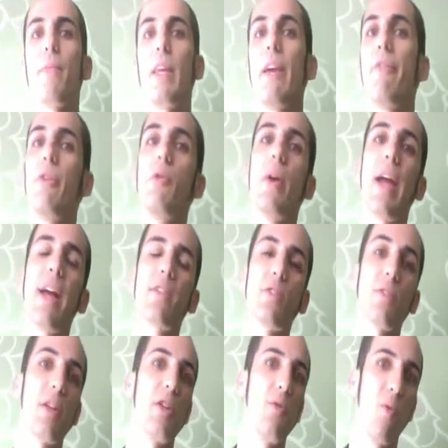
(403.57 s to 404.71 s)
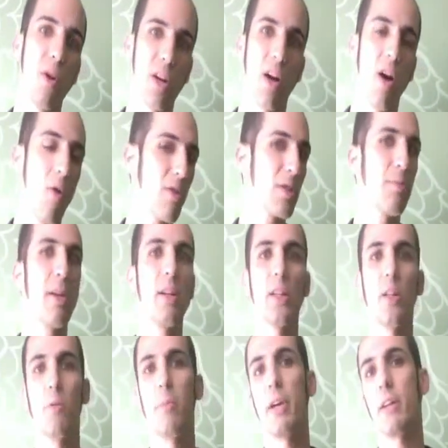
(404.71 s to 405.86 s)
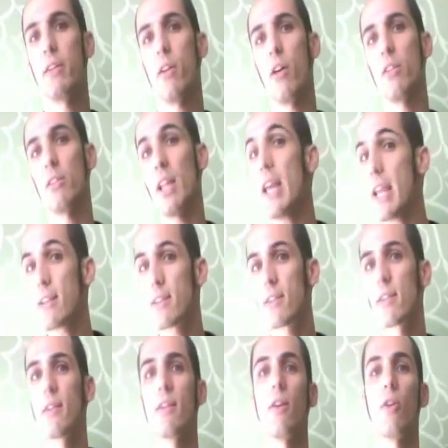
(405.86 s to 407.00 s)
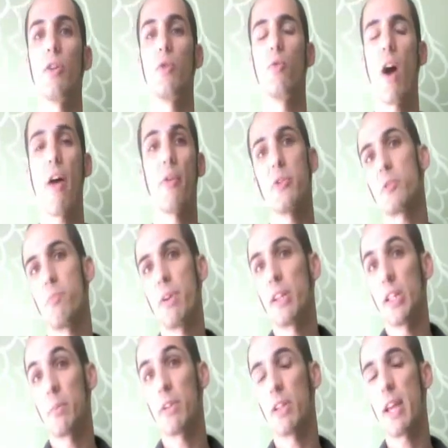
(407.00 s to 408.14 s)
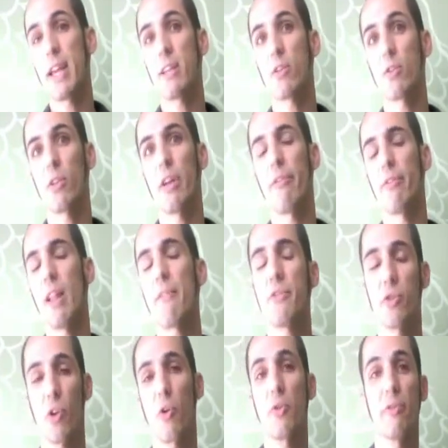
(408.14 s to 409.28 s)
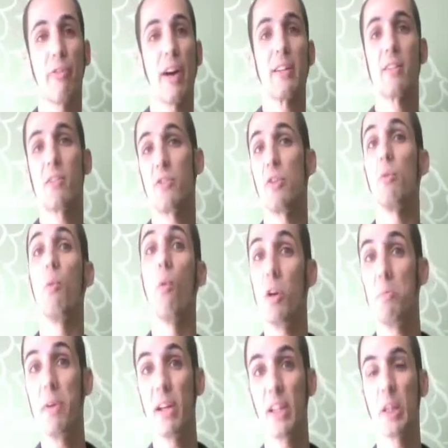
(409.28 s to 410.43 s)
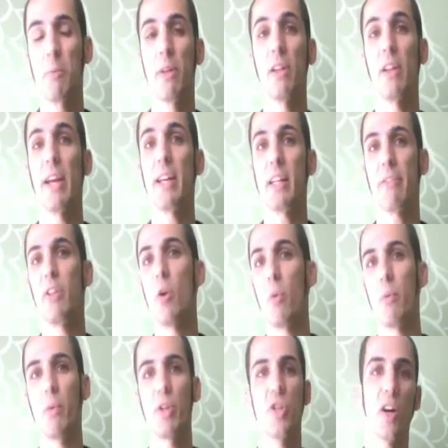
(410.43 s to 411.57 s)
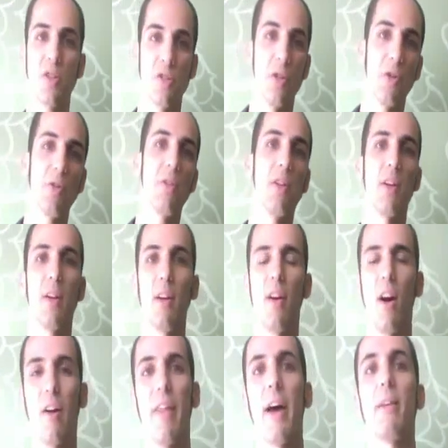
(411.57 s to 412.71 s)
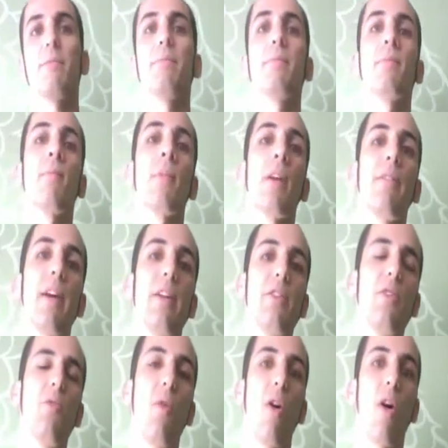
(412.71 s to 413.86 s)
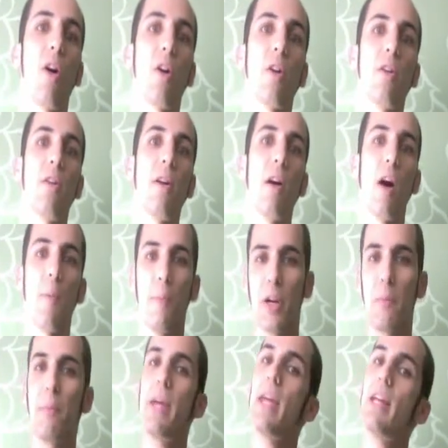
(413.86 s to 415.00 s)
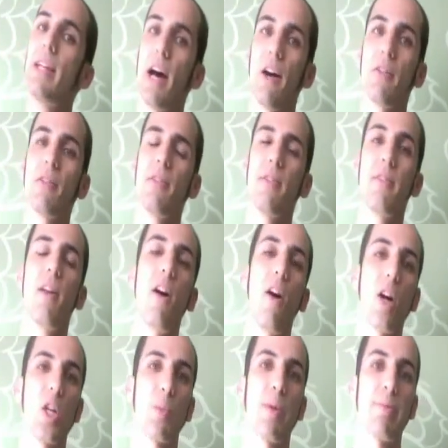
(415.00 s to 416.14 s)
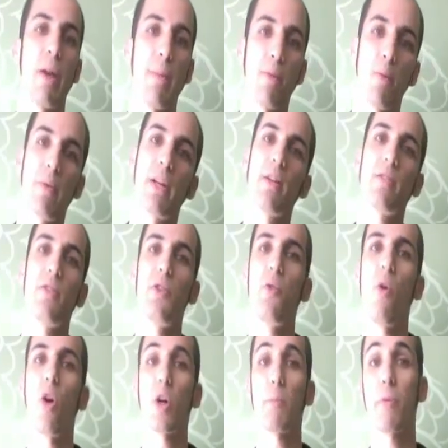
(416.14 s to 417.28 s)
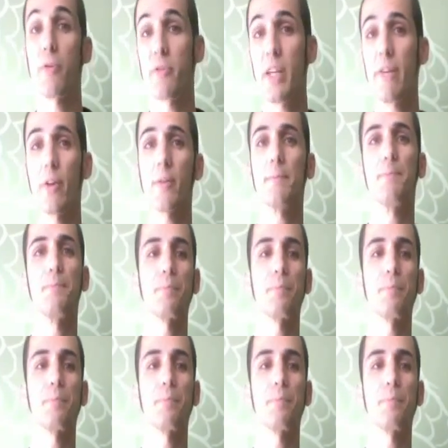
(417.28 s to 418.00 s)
If you answer that you want to always be a little bit late, or you'd rather just be a little bit late, or if left to your own devices, you would be a little bit late if no one would judge you on that, then you are, put a P down on your piece of paper because you are a perceiver.